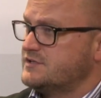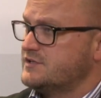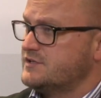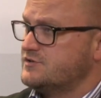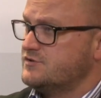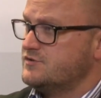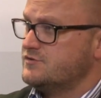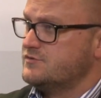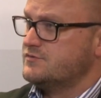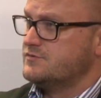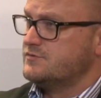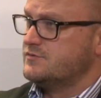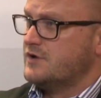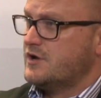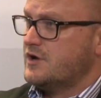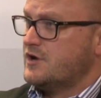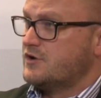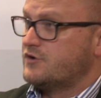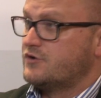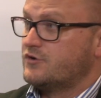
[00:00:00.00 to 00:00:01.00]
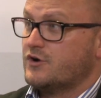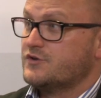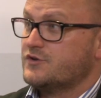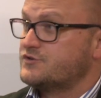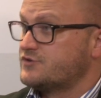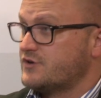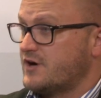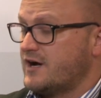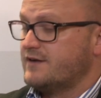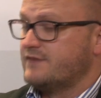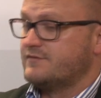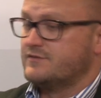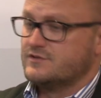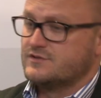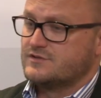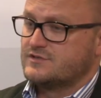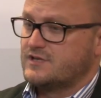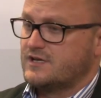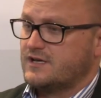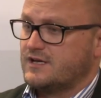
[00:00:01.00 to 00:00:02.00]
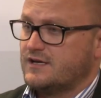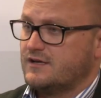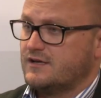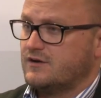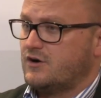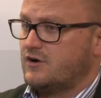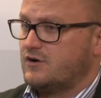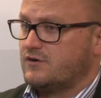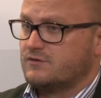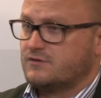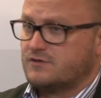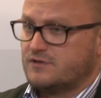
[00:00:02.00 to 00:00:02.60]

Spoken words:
these new growth drivers are